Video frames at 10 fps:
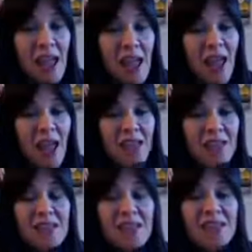
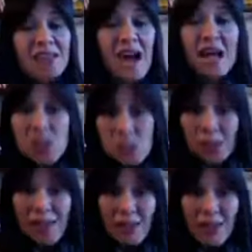And that's what
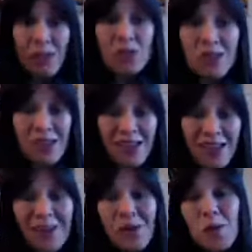they were
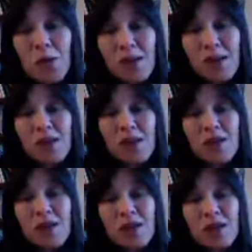losing with
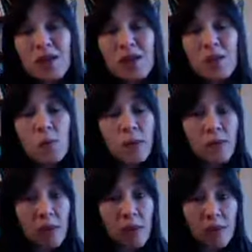
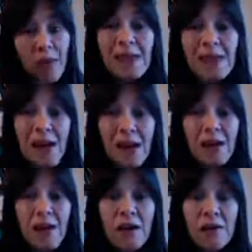that lack
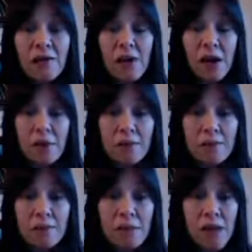of,
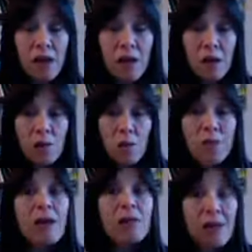
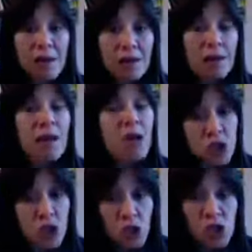without that
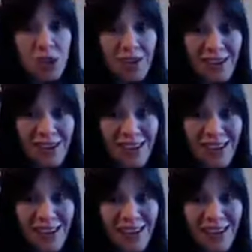cushion underneath.